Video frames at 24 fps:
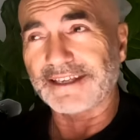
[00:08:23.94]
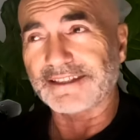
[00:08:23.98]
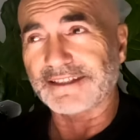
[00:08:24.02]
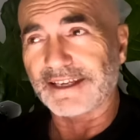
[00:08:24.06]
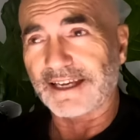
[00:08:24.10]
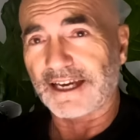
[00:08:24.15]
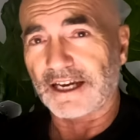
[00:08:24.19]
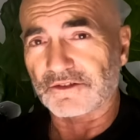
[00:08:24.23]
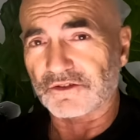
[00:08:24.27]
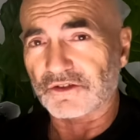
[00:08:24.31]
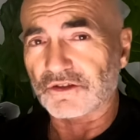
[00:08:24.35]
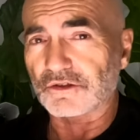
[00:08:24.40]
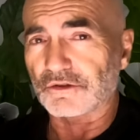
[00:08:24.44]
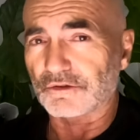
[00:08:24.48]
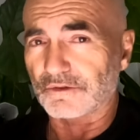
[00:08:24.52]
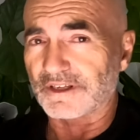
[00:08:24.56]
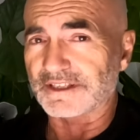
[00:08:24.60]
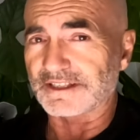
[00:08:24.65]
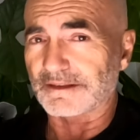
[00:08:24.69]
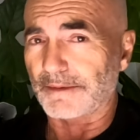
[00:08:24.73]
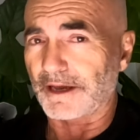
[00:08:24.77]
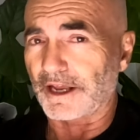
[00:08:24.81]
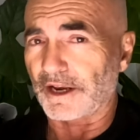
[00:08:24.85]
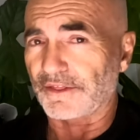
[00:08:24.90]
ATR2
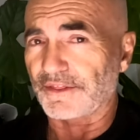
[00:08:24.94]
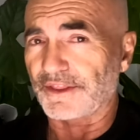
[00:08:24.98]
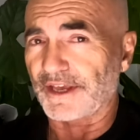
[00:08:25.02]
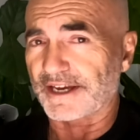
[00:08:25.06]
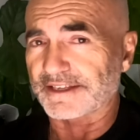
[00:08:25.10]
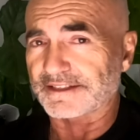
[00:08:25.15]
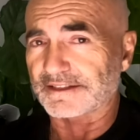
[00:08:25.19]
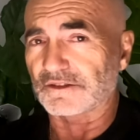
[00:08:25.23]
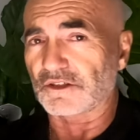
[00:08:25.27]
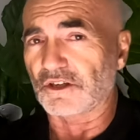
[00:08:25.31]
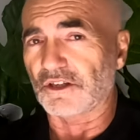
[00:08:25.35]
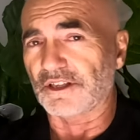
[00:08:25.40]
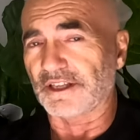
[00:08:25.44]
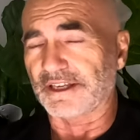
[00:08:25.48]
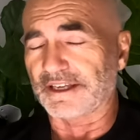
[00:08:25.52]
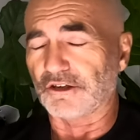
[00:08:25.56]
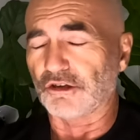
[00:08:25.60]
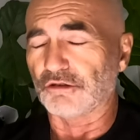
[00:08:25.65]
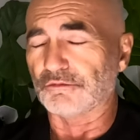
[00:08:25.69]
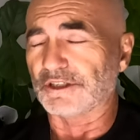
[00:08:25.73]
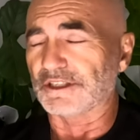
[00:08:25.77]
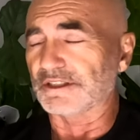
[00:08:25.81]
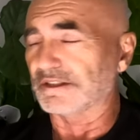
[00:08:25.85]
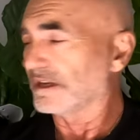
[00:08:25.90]
is about $1,000
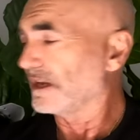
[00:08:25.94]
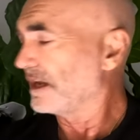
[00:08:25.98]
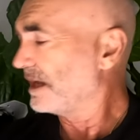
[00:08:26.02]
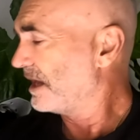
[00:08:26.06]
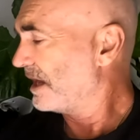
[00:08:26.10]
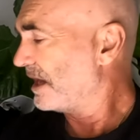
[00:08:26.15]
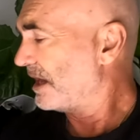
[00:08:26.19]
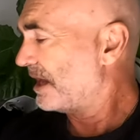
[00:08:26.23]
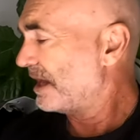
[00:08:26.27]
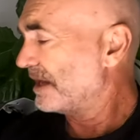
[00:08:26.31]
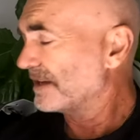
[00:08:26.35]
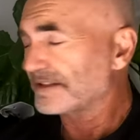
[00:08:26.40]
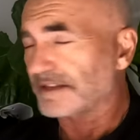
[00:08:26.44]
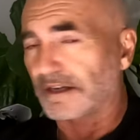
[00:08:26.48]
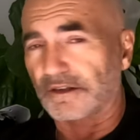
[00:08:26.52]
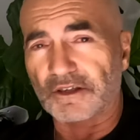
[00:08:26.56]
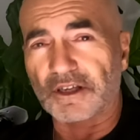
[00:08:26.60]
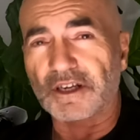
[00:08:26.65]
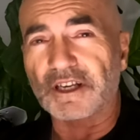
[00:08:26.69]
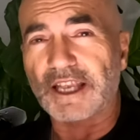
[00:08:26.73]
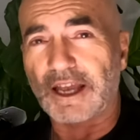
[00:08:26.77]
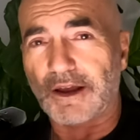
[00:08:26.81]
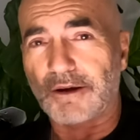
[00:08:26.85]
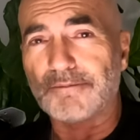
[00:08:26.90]
helmet. So I'm
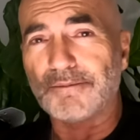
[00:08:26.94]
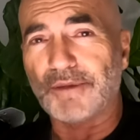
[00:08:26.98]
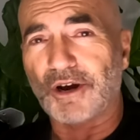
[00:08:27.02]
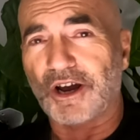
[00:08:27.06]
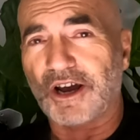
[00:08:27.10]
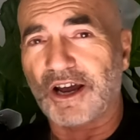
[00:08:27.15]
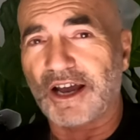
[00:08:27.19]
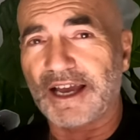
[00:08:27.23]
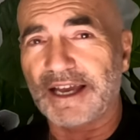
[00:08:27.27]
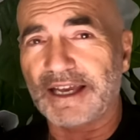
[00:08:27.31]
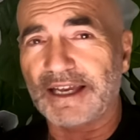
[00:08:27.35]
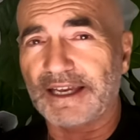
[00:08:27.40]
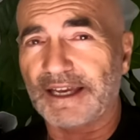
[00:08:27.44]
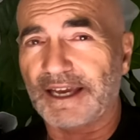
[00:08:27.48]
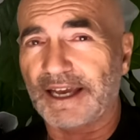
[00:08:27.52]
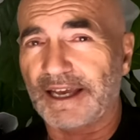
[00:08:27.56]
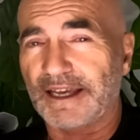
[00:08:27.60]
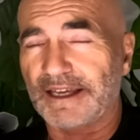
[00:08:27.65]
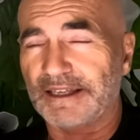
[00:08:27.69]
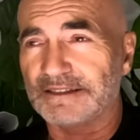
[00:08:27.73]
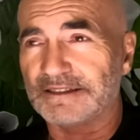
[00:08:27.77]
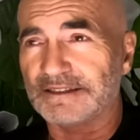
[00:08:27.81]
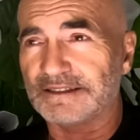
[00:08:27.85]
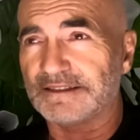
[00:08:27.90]
going to go and buy
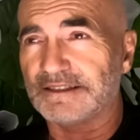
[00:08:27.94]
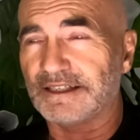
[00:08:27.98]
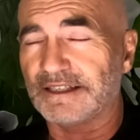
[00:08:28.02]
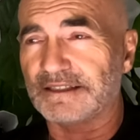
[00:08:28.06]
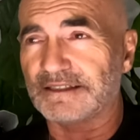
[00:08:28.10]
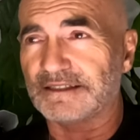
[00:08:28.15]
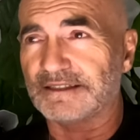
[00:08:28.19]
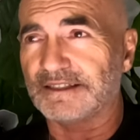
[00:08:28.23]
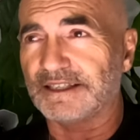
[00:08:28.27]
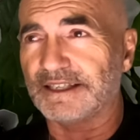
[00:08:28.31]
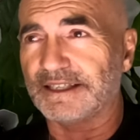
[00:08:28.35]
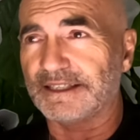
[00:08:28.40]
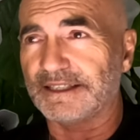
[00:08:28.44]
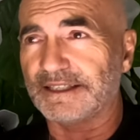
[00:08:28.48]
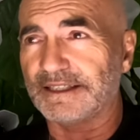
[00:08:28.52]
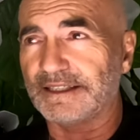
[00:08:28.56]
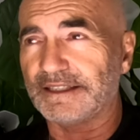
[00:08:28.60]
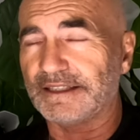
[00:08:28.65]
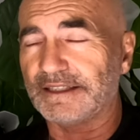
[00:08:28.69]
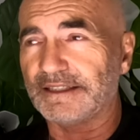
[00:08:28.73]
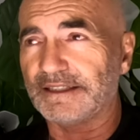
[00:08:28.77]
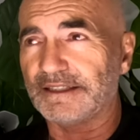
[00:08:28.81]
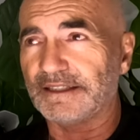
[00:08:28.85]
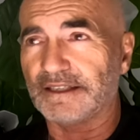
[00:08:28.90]
a
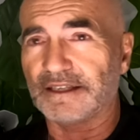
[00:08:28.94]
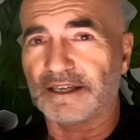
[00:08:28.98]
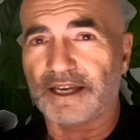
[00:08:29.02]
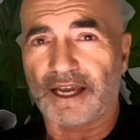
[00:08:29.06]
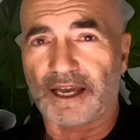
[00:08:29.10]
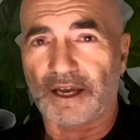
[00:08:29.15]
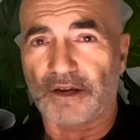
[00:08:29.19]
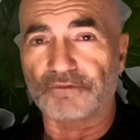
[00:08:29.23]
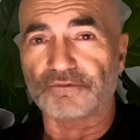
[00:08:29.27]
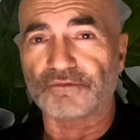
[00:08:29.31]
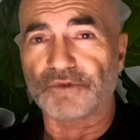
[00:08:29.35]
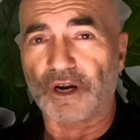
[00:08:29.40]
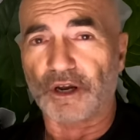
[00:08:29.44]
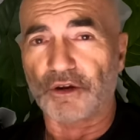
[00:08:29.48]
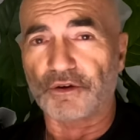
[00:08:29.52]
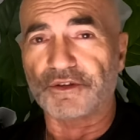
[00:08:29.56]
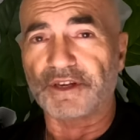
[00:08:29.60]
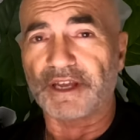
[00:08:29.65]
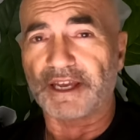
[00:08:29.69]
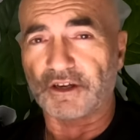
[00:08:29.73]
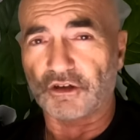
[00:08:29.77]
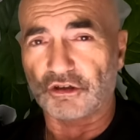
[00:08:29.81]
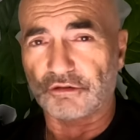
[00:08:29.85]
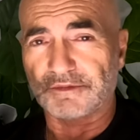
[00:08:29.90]
6D
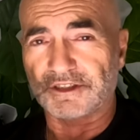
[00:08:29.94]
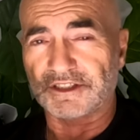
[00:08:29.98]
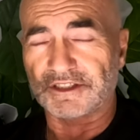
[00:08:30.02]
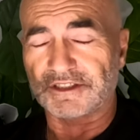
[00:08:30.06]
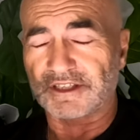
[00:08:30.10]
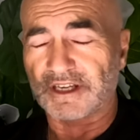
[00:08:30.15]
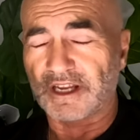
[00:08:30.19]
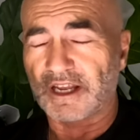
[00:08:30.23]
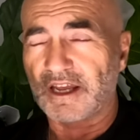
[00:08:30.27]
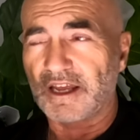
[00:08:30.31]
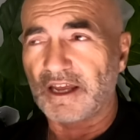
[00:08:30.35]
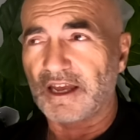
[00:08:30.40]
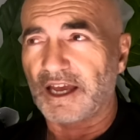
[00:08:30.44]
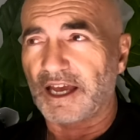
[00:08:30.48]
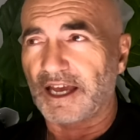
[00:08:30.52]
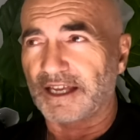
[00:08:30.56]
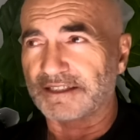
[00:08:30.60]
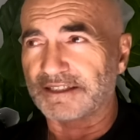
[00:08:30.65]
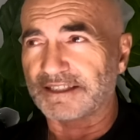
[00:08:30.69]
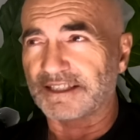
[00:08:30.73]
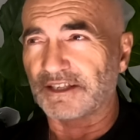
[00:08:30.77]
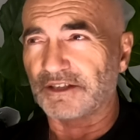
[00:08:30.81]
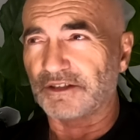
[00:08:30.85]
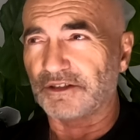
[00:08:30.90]
road helmet
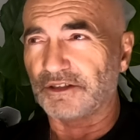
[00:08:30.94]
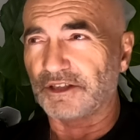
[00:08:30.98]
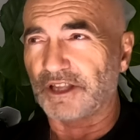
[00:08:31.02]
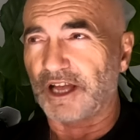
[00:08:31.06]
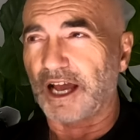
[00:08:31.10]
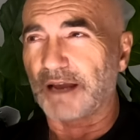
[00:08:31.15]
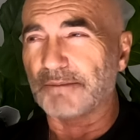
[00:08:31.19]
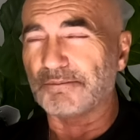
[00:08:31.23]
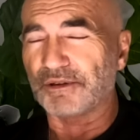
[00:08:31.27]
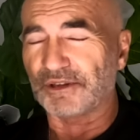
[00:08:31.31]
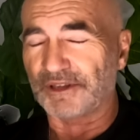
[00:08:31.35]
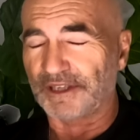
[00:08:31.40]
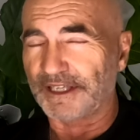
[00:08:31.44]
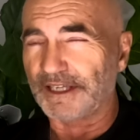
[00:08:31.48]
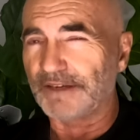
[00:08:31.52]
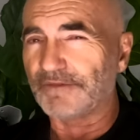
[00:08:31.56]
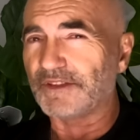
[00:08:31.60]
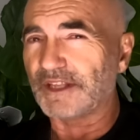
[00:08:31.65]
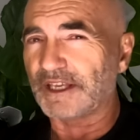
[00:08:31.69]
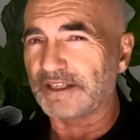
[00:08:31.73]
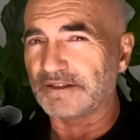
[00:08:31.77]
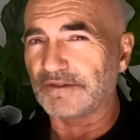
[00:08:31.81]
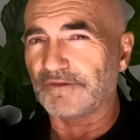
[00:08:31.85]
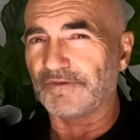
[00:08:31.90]
until I
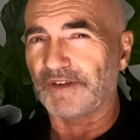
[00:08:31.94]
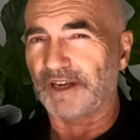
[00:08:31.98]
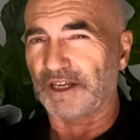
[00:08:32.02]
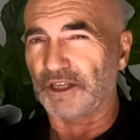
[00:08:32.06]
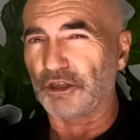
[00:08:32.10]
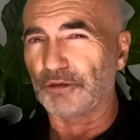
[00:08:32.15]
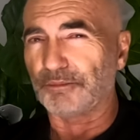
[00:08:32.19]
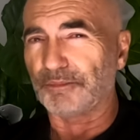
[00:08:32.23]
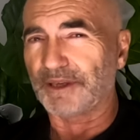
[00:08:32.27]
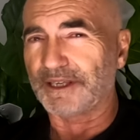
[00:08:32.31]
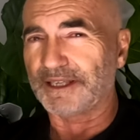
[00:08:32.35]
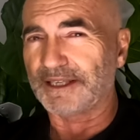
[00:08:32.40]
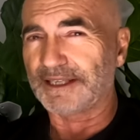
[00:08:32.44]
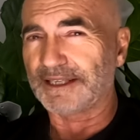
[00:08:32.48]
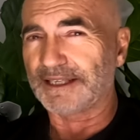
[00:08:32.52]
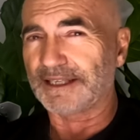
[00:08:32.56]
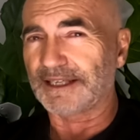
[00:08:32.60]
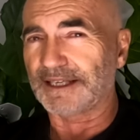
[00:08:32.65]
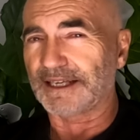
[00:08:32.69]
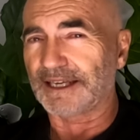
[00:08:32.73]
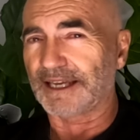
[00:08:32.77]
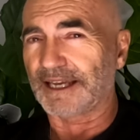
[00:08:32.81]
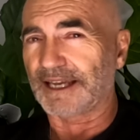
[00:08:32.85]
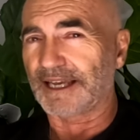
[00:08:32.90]
believe they're
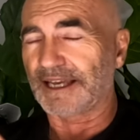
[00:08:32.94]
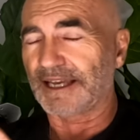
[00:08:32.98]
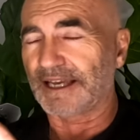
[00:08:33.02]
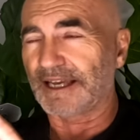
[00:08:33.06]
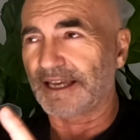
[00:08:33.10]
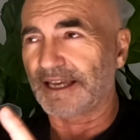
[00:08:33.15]
developing